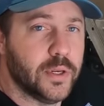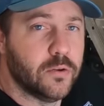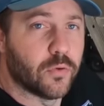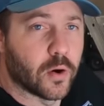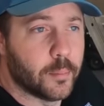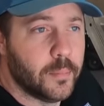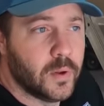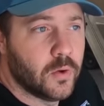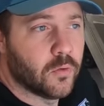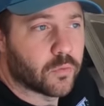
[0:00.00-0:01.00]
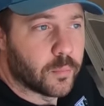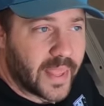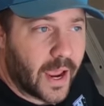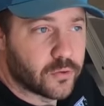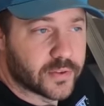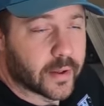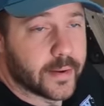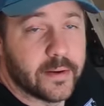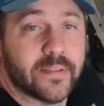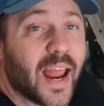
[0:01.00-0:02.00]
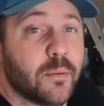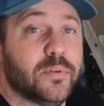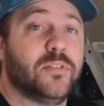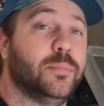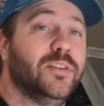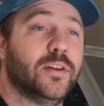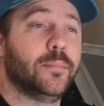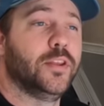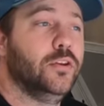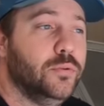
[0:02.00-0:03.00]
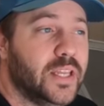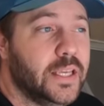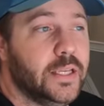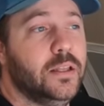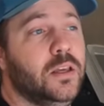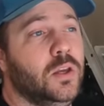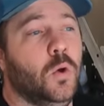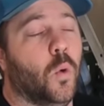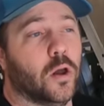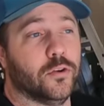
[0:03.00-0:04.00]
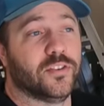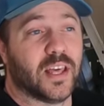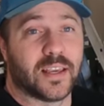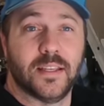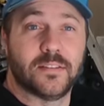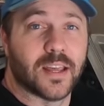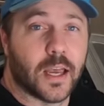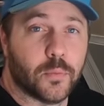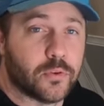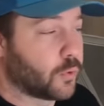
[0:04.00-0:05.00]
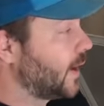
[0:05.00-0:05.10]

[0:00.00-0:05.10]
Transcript: you need from, from the outside. If it happens to be something you need while you're stuck inside, when it's